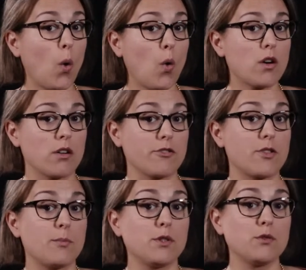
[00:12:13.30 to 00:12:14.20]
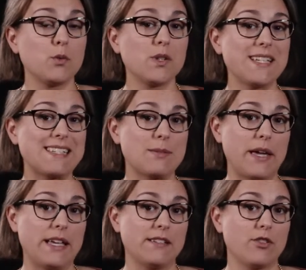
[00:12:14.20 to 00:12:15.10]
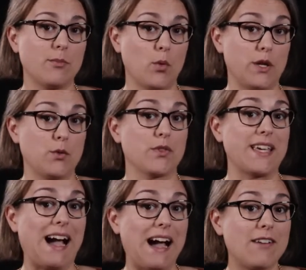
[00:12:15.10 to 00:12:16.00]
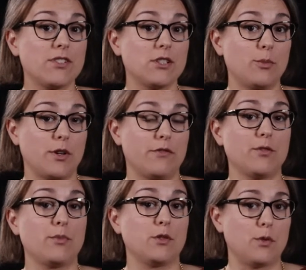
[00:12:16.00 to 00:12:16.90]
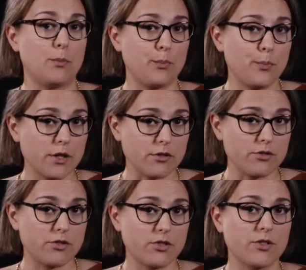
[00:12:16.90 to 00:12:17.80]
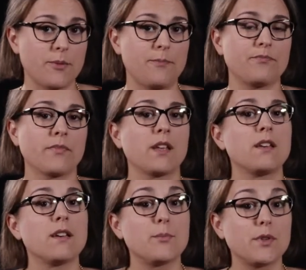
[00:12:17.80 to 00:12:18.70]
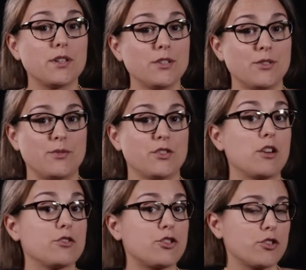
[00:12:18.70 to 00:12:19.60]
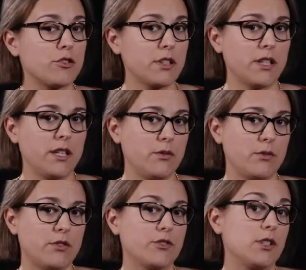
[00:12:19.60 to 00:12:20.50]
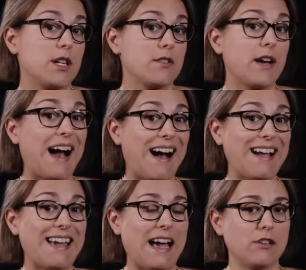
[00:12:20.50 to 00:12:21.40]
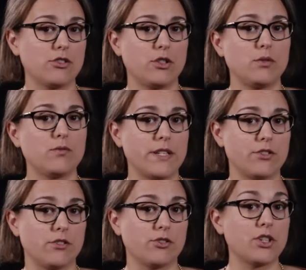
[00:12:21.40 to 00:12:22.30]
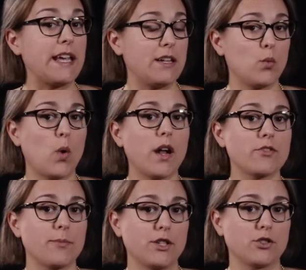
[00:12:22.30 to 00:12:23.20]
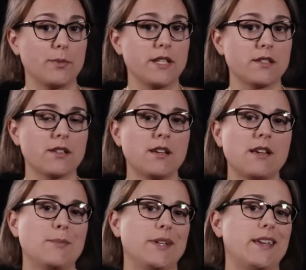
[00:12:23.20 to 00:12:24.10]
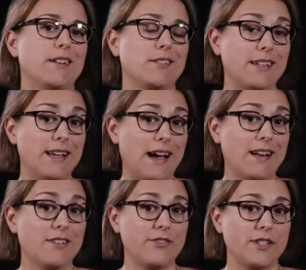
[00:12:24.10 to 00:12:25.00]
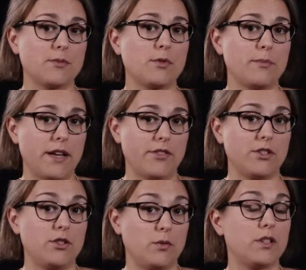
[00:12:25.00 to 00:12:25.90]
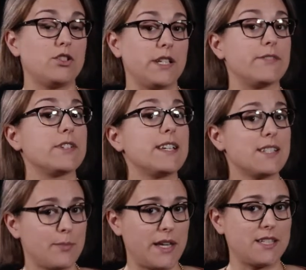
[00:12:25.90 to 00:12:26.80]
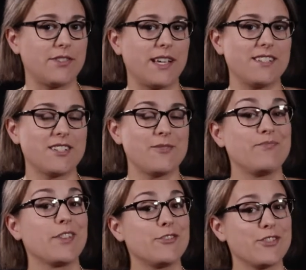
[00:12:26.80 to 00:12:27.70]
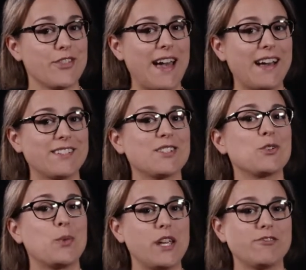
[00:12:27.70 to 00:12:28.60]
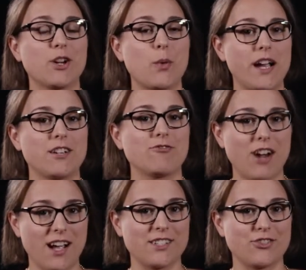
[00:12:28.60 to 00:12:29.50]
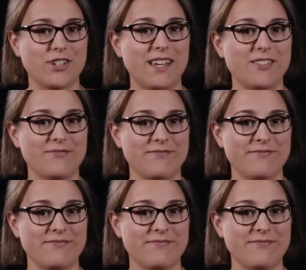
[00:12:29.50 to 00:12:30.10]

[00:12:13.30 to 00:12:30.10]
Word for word: or the balloon will expand to the point where the envelope of the balloon bursts. Balloons are certainly used for a lot of high altitude research and weather measurements, but they are not a feasible method to achieve spaceflight. For that, we require rocketry.